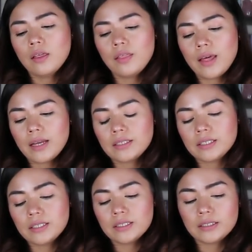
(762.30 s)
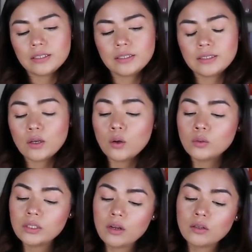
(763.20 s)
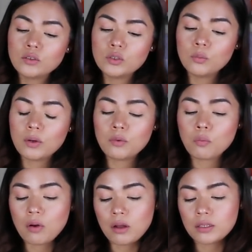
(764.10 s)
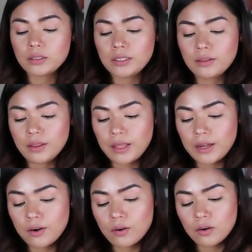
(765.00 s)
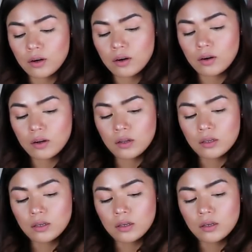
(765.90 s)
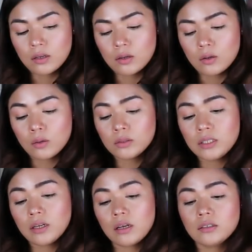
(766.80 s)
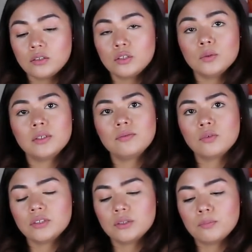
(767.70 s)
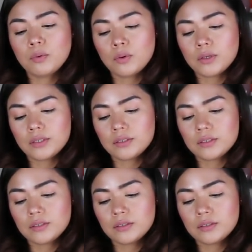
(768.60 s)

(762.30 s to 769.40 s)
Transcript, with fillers: that is holding on to one wand, and they're holding on to it for support.